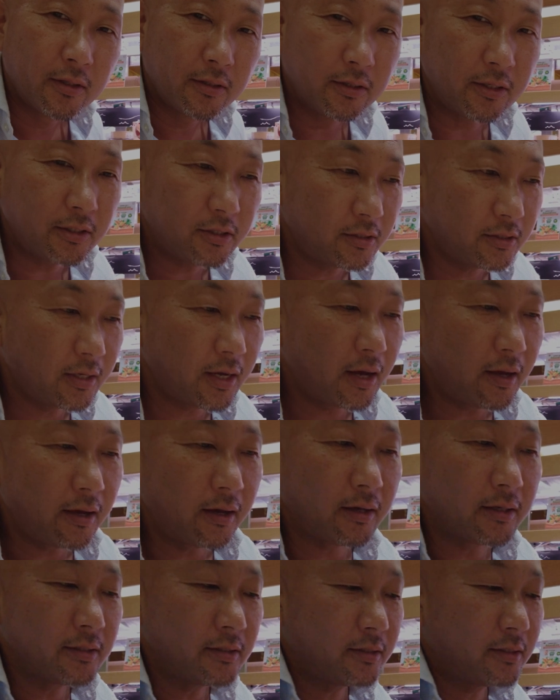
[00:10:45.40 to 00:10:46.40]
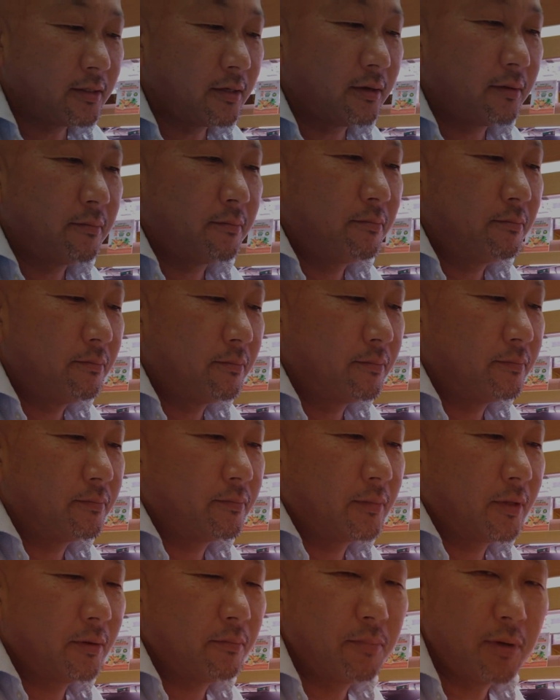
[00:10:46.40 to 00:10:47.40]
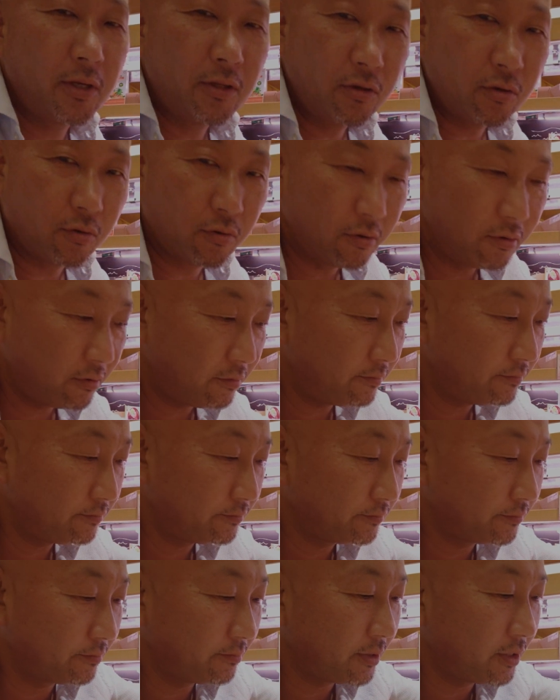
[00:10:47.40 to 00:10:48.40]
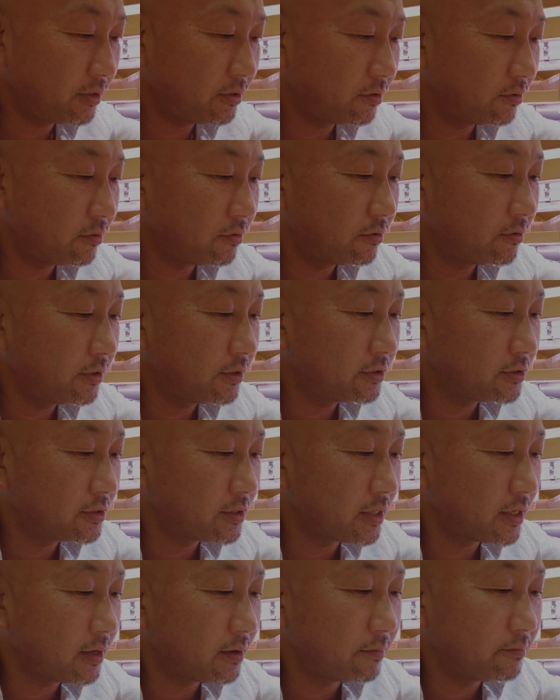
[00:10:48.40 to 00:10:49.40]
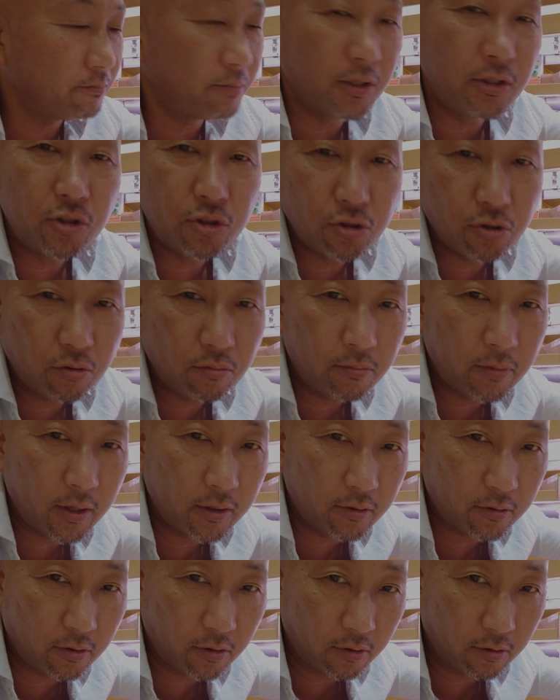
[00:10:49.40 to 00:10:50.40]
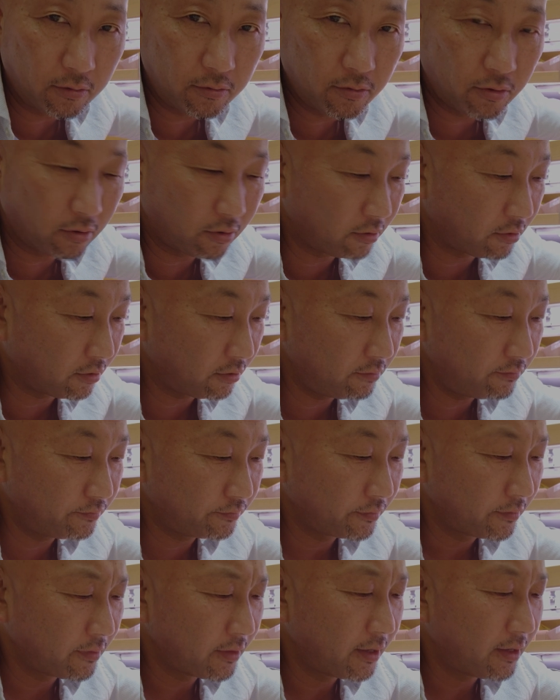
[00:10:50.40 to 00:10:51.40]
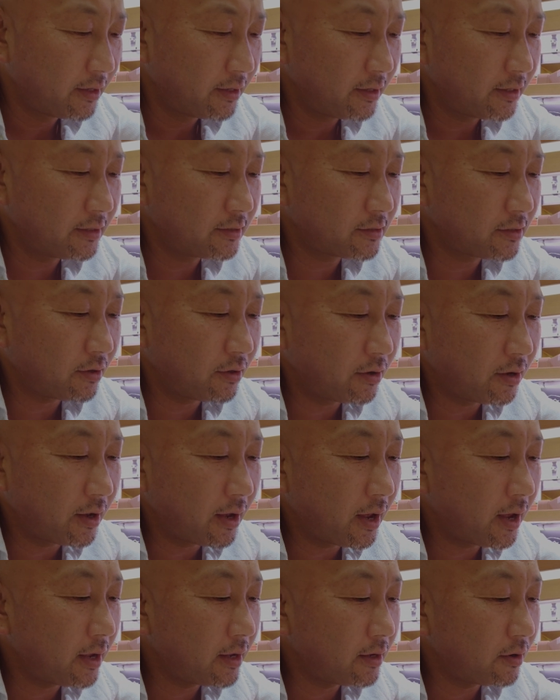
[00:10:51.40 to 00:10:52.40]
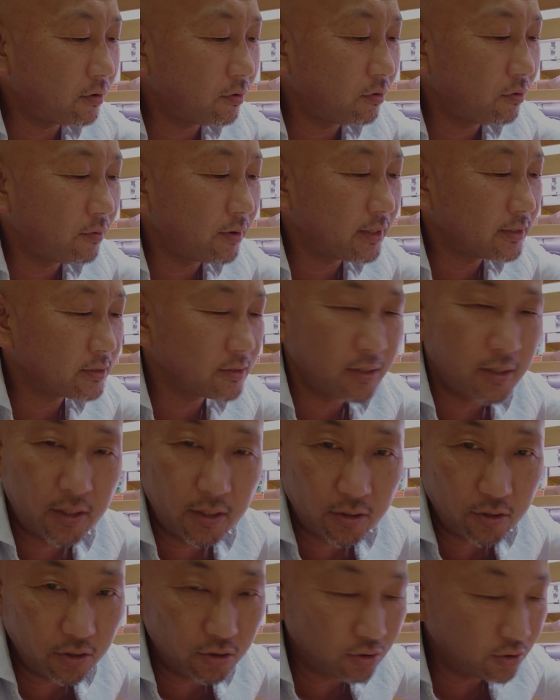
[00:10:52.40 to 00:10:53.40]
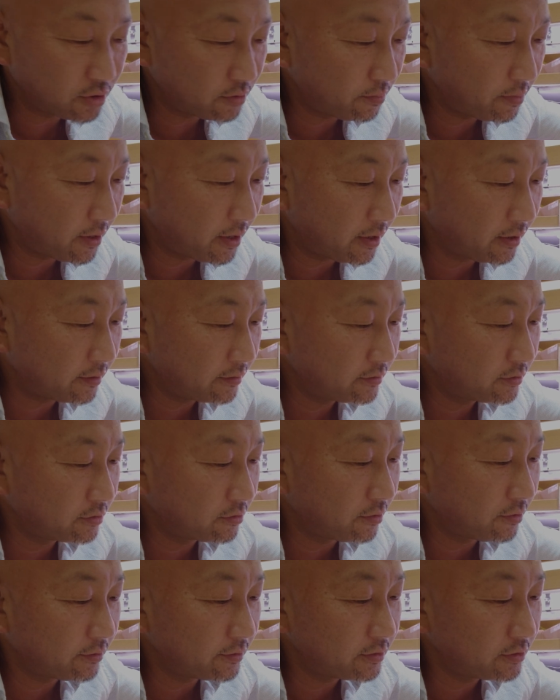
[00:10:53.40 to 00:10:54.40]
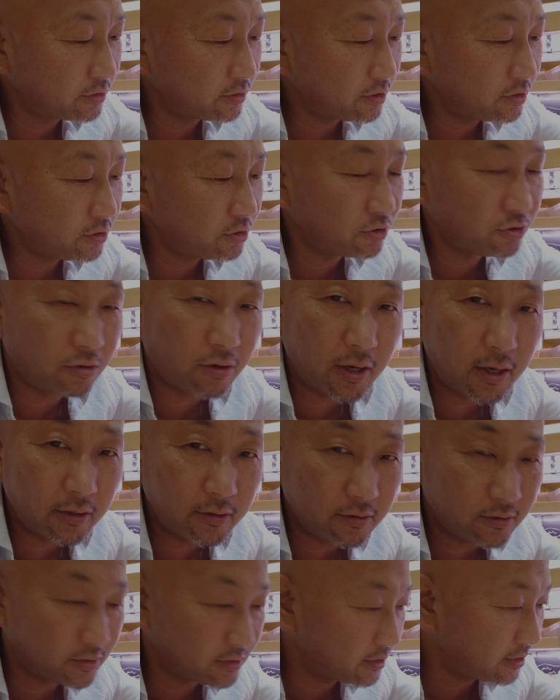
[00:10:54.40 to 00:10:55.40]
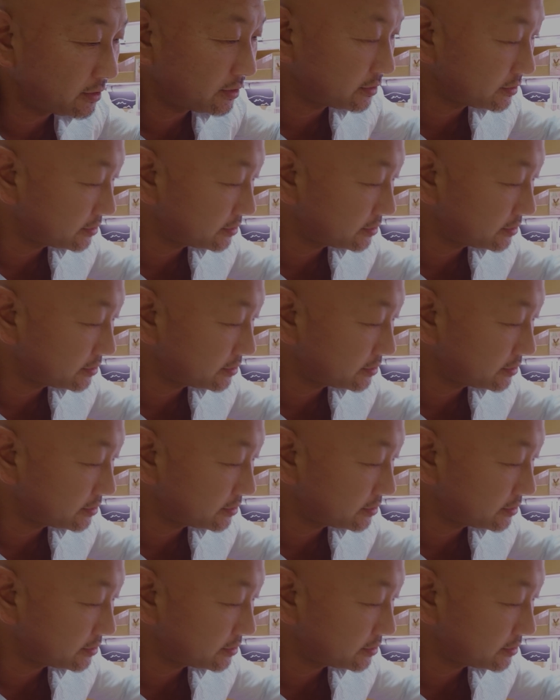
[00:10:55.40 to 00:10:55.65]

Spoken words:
is. This guy is bintoro. Bintoro is the bincho maguro toro. It's I always eat in Japan. So just try to see the